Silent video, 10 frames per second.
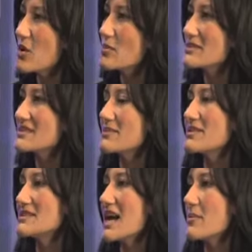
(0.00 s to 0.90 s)
opens up
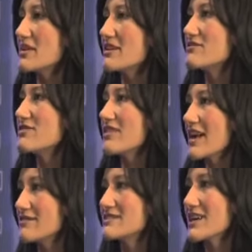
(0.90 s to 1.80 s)
the topic of
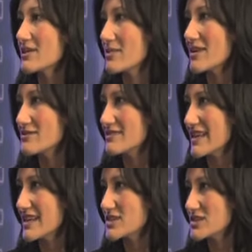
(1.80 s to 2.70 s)
lifestyle
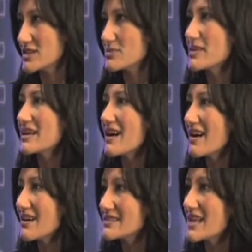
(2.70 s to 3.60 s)
modifications
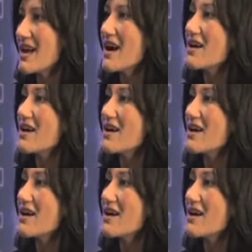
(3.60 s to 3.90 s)
because okay.